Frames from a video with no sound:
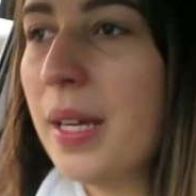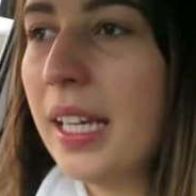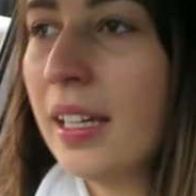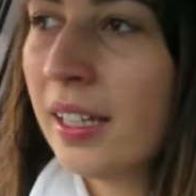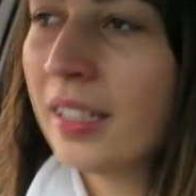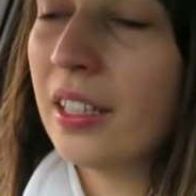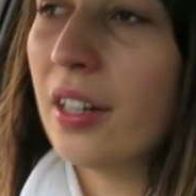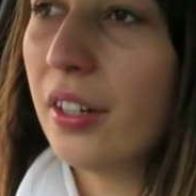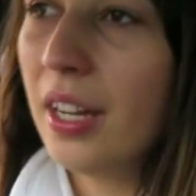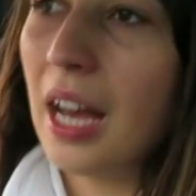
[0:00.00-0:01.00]
me, you
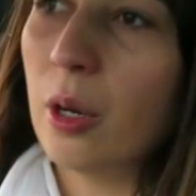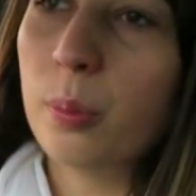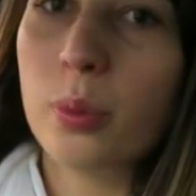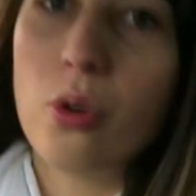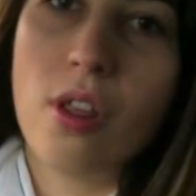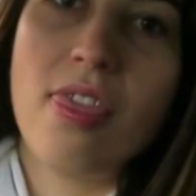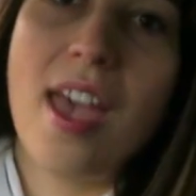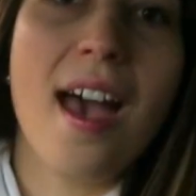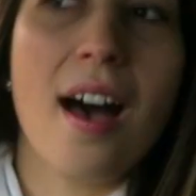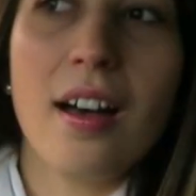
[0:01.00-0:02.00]
know, how important
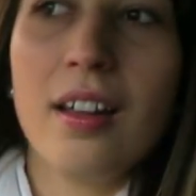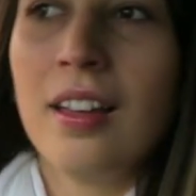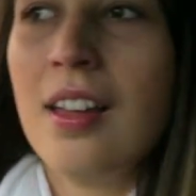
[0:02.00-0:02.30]
they are.